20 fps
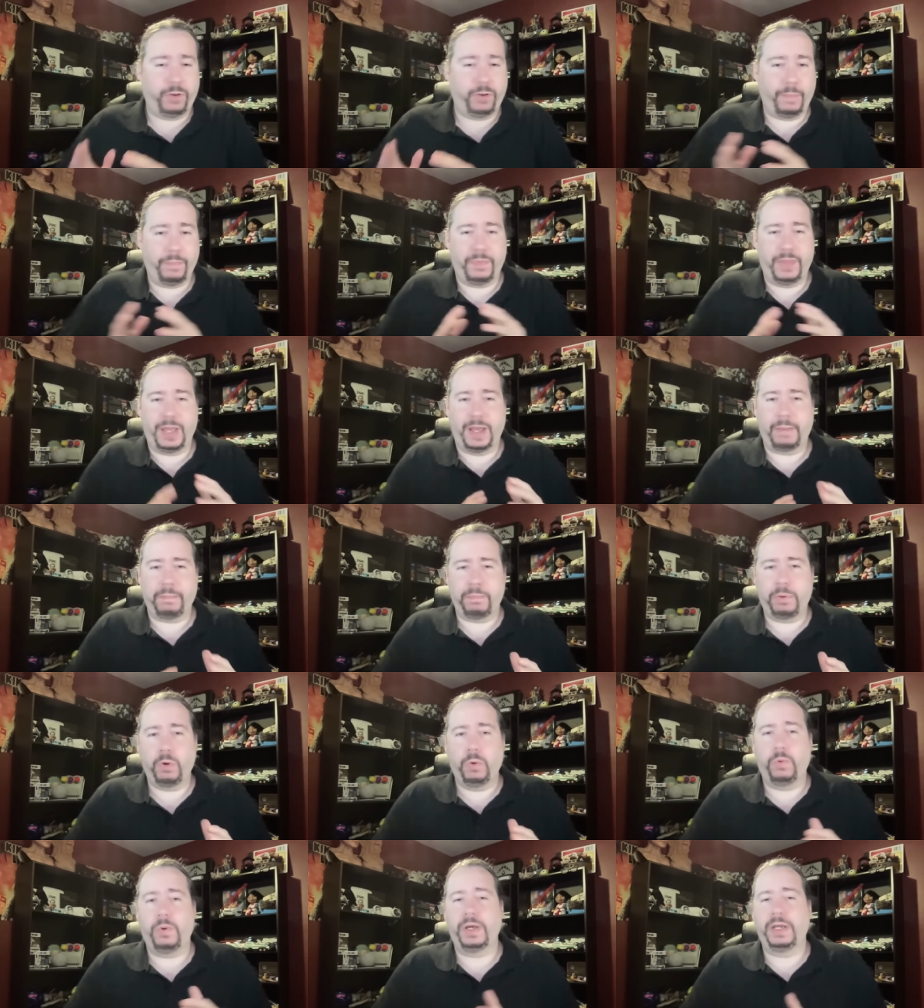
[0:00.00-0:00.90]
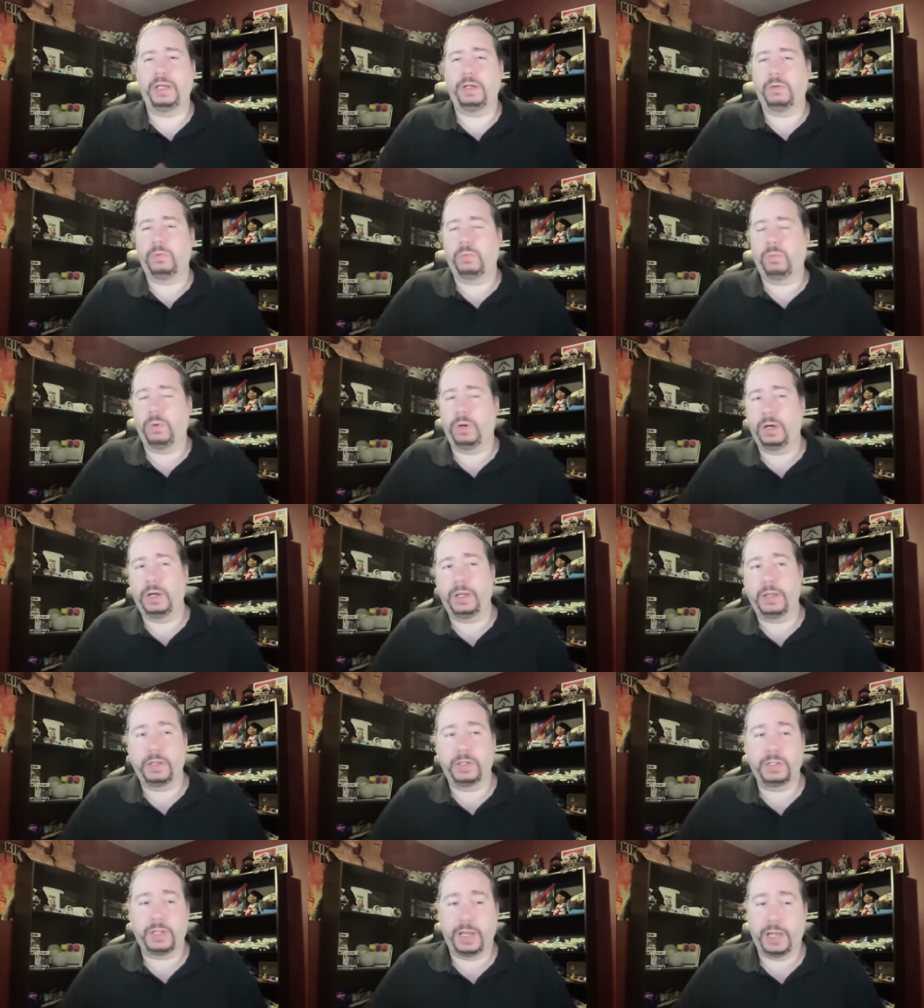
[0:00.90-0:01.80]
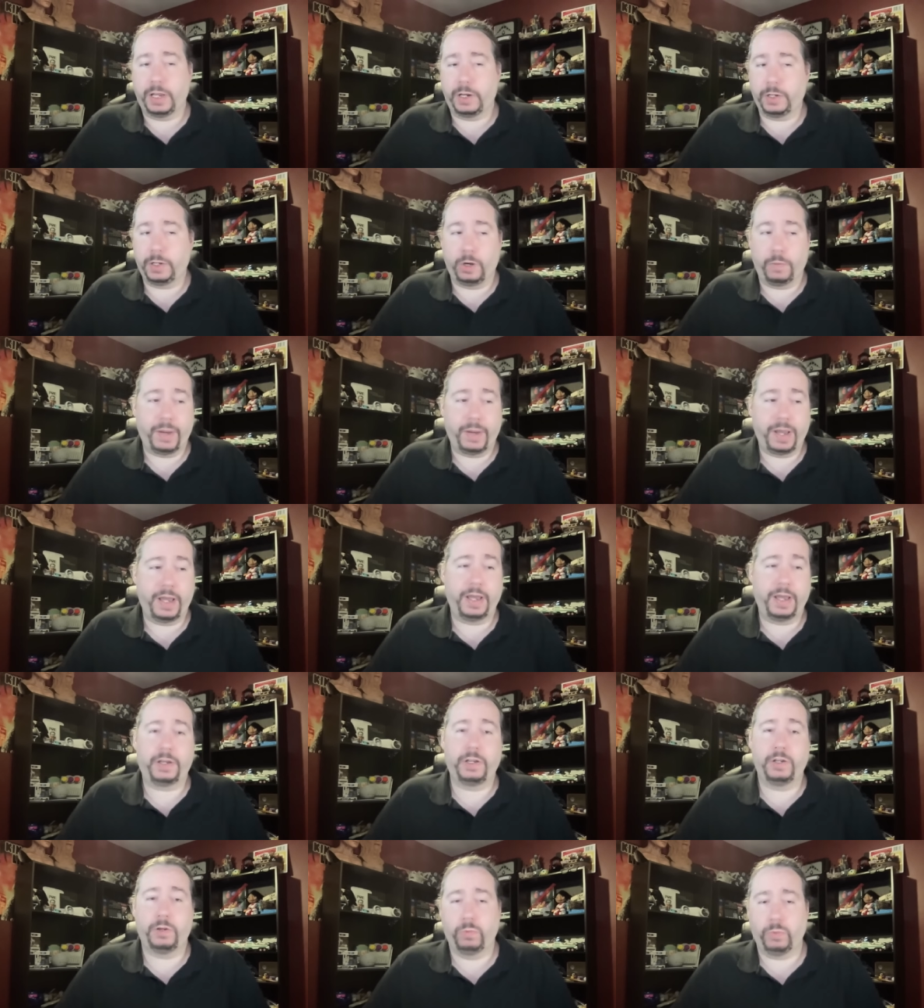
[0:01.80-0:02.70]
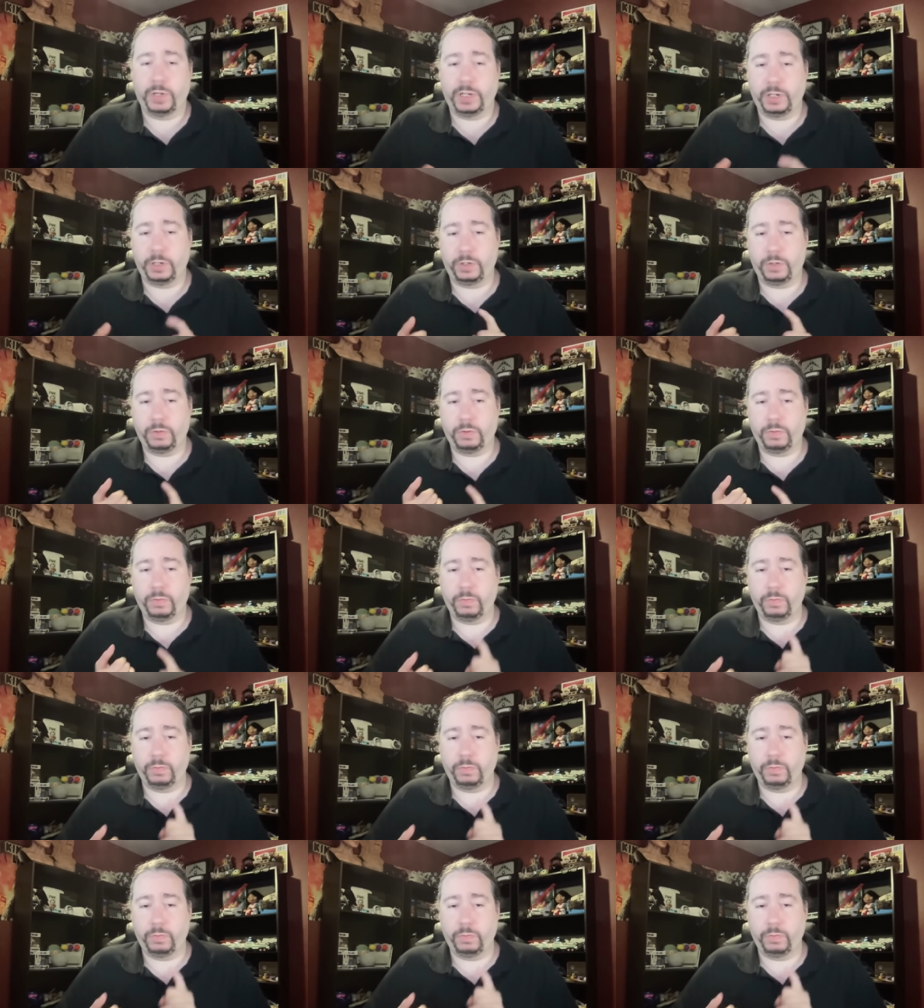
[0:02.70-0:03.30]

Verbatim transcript: from that point was they had to go back and re